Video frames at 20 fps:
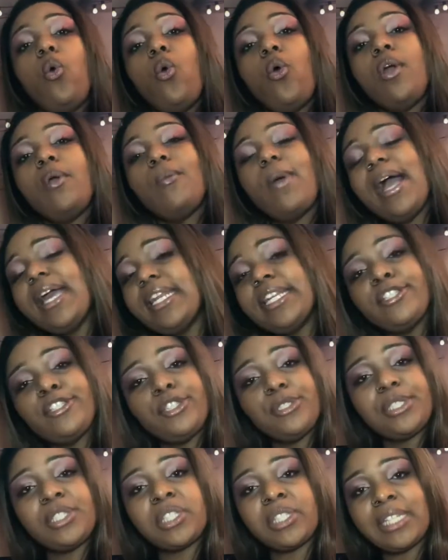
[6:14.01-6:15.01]
Or why
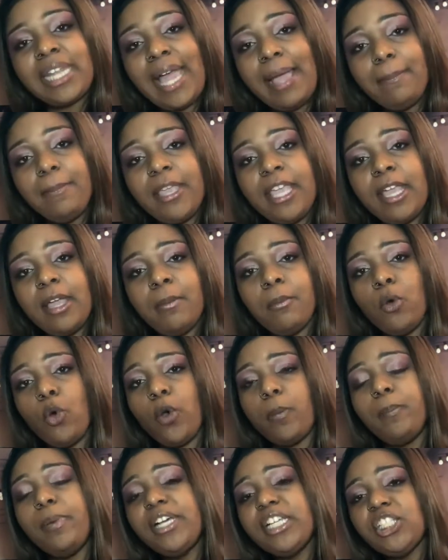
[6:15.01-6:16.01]
didn't you slap him
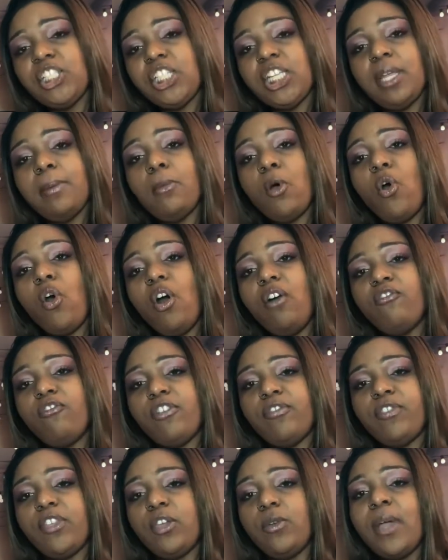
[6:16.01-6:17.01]
or push him off
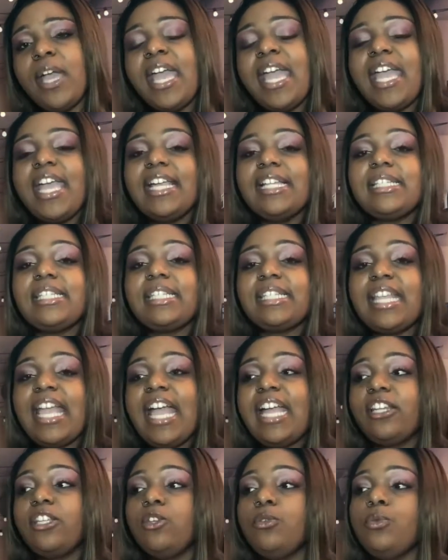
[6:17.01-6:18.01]
of you?
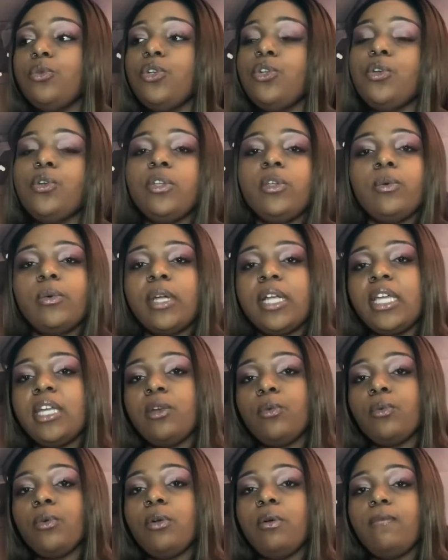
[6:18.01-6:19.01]
Instead, you knew you were in
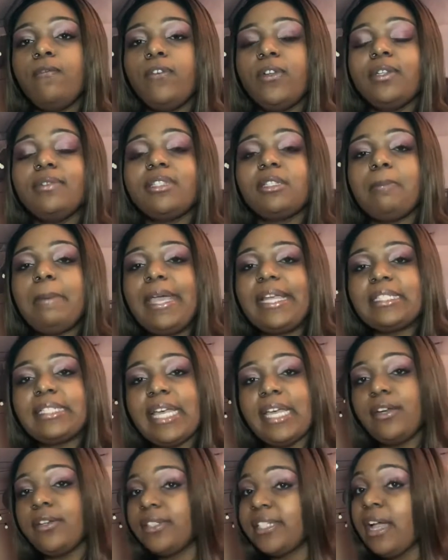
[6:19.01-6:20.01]
a room full of
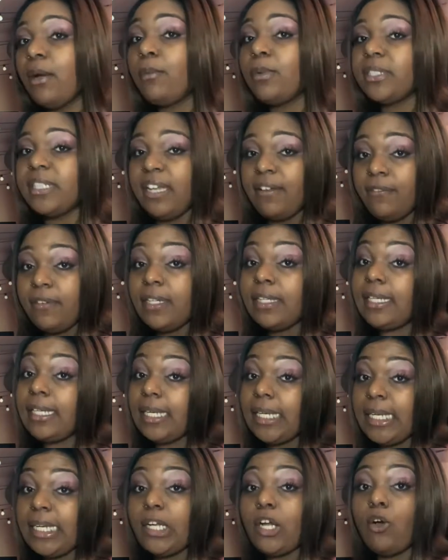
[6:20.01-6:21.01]
spectators that were definitely
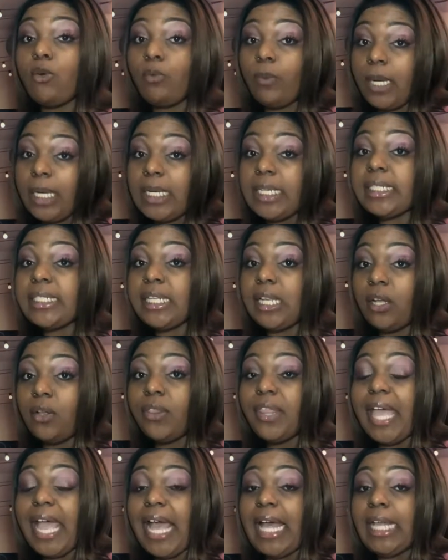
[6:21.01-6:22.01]
going to go run and
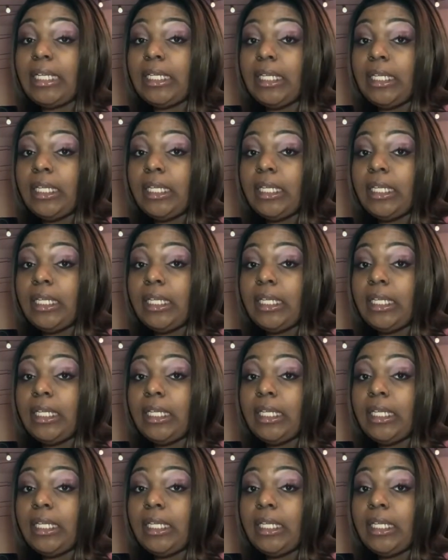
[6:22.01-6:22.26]
tell that.